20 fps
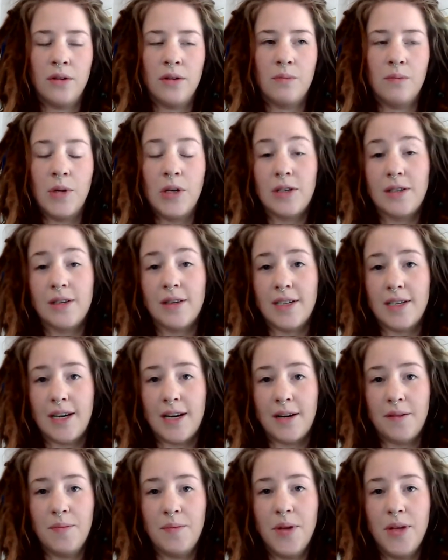most of the
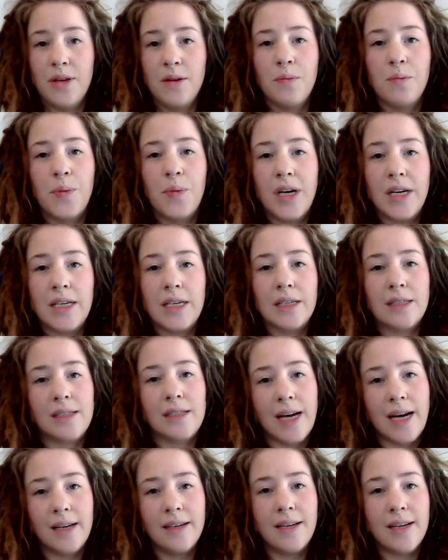time. But it is
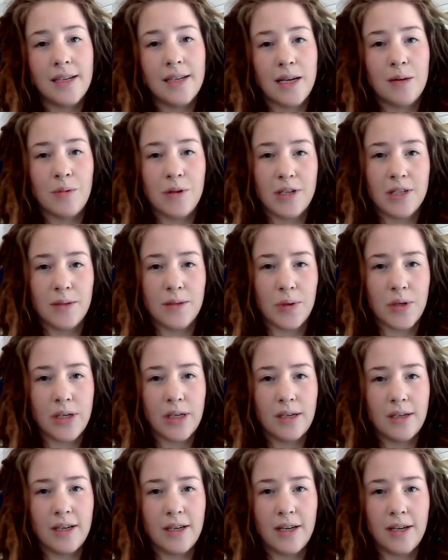not an
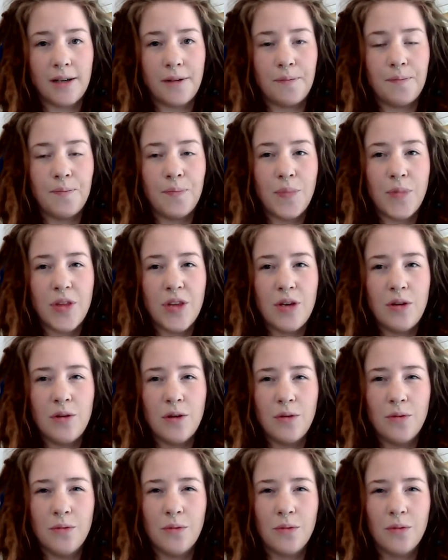antiperspirant. You
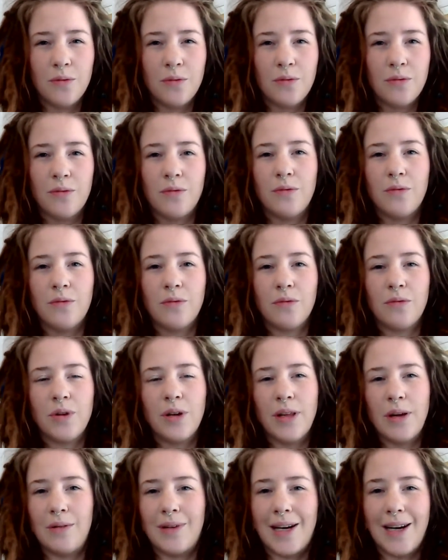don't
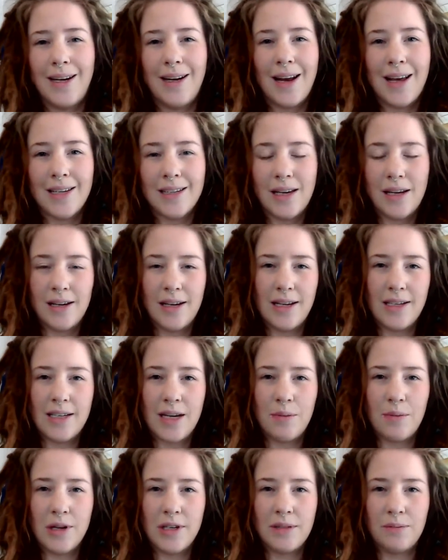really want an
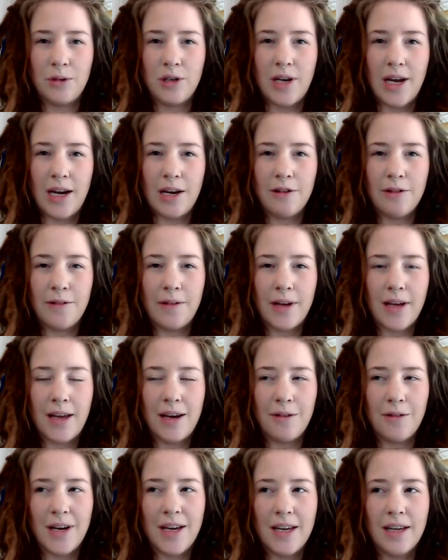antiperspirant
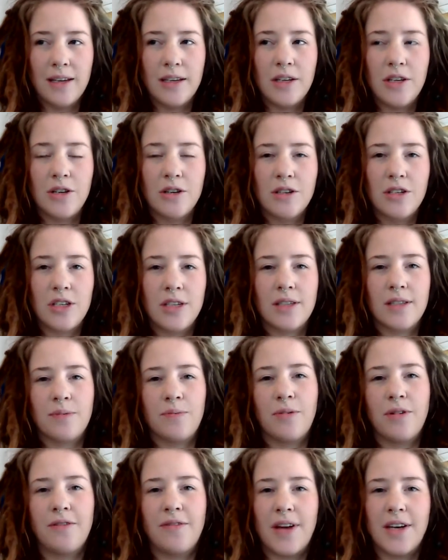anyway. You're just
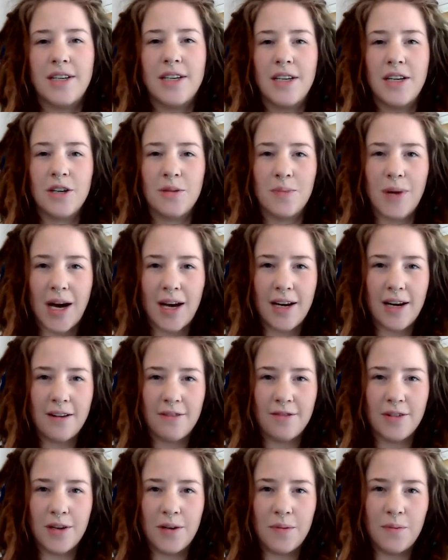preventing your body
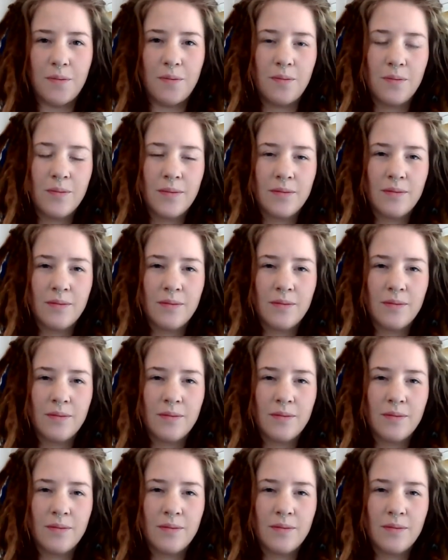from